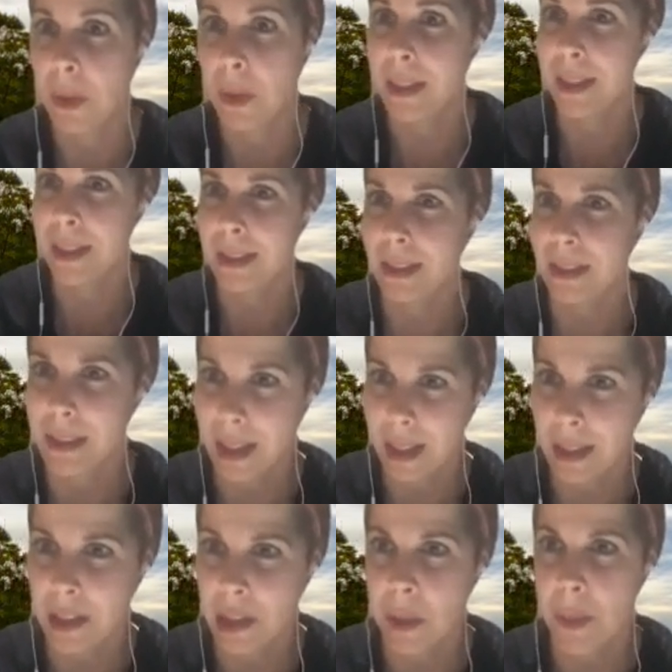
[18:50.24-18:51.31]
does that
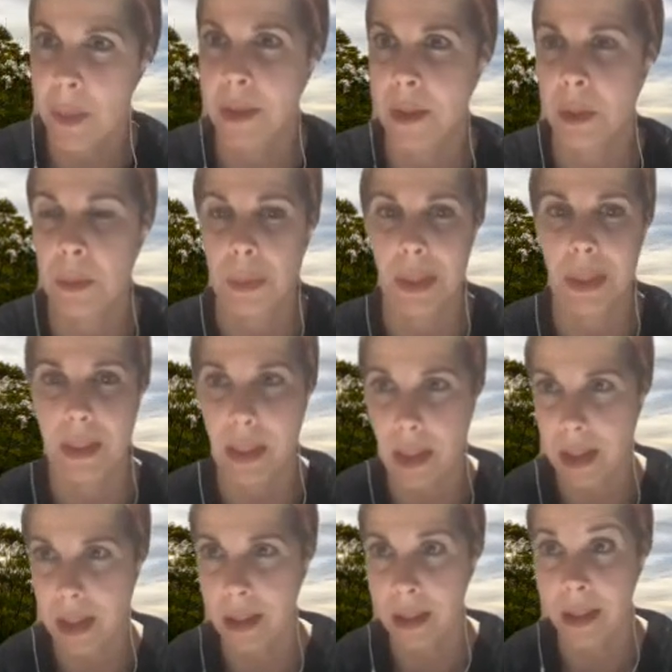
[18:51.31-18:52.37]
tell you about your
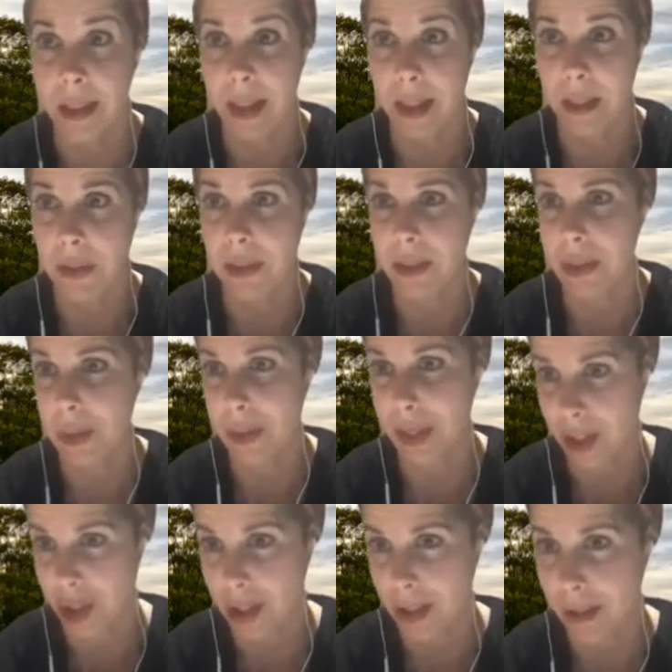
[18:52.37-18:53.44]
particular life
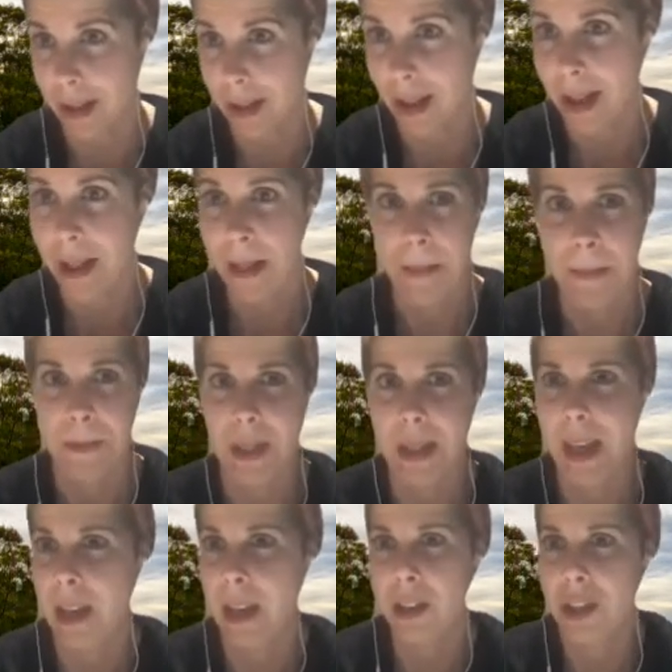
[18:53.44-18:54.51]
situation? You
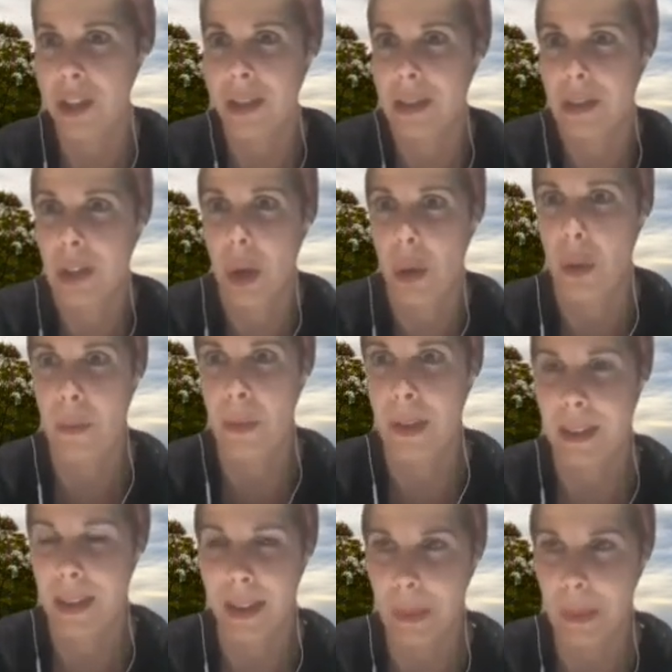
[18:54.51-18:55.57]
cannot just go with
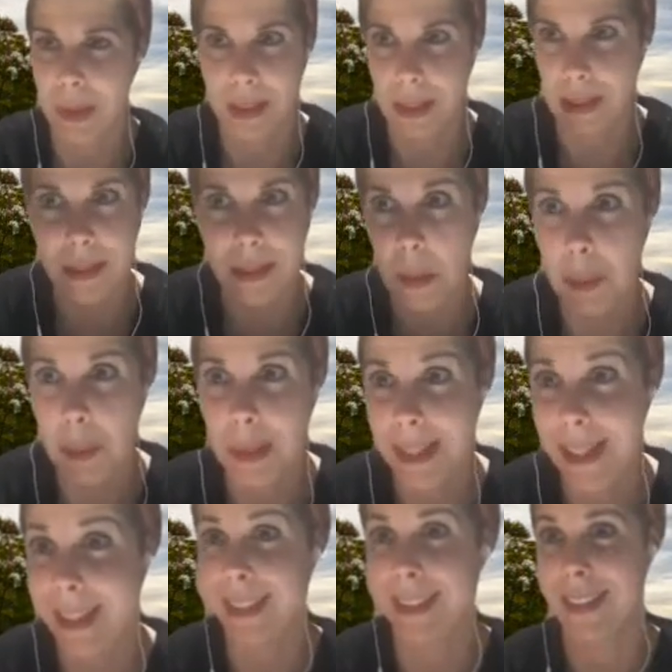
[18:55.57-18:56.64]
a symbol
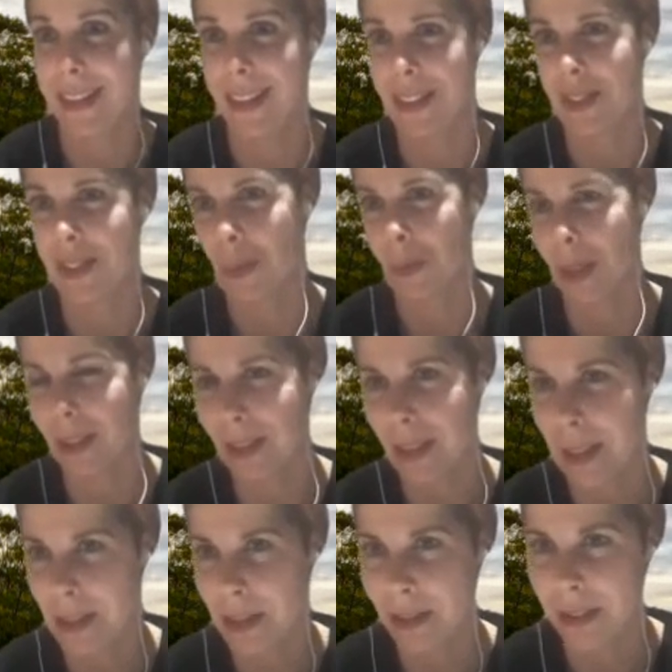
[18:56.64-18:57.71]
index to make
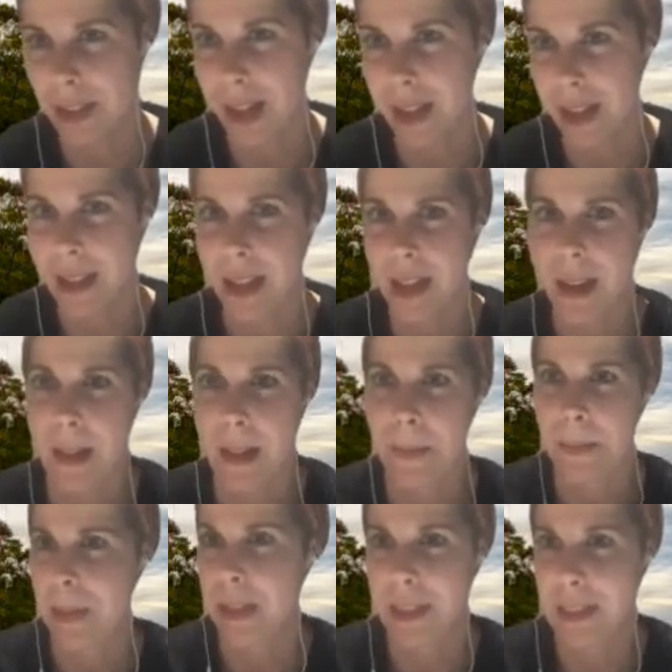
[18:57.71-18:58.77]
sense of that,
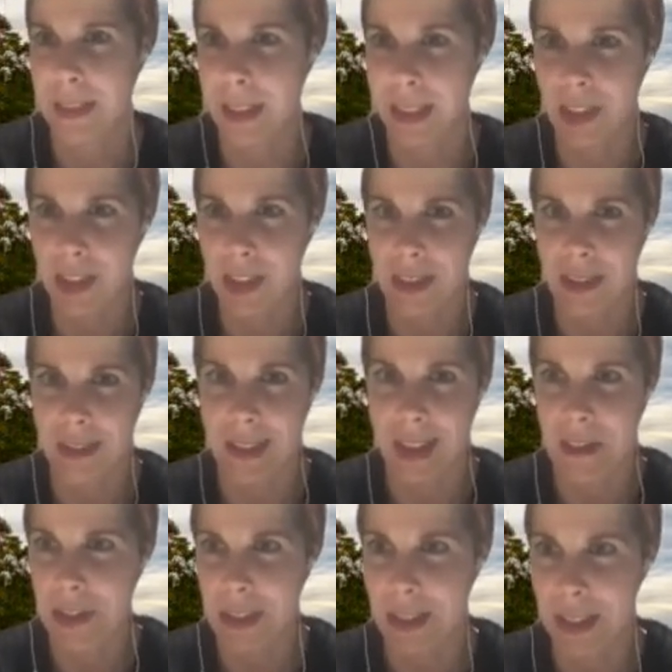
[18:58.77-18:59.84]
because it just
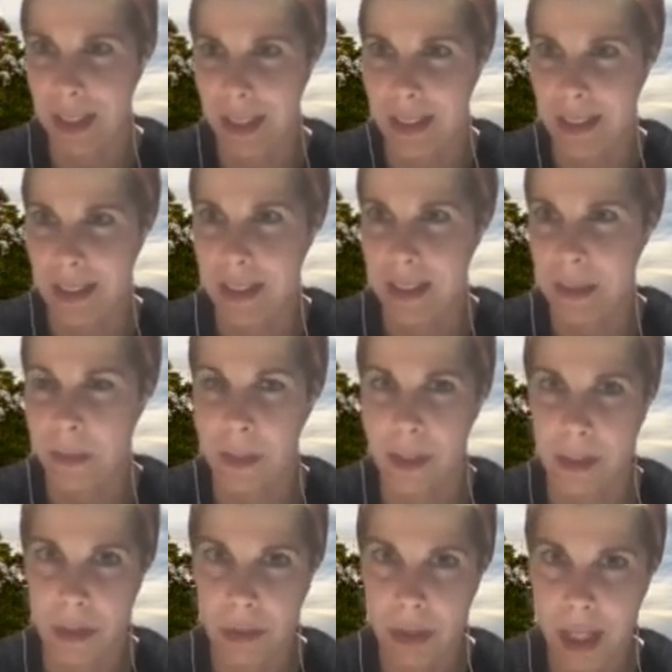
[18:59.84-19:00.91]
never does.
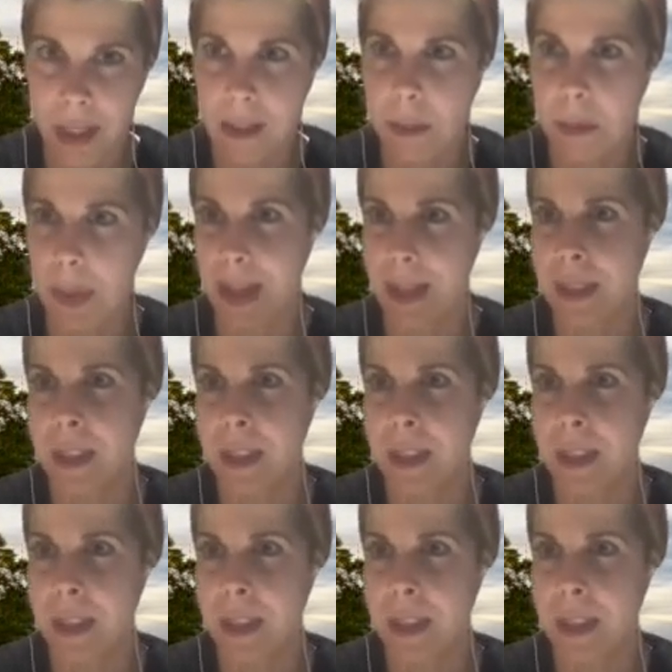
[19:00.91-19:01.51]
It's really dependent on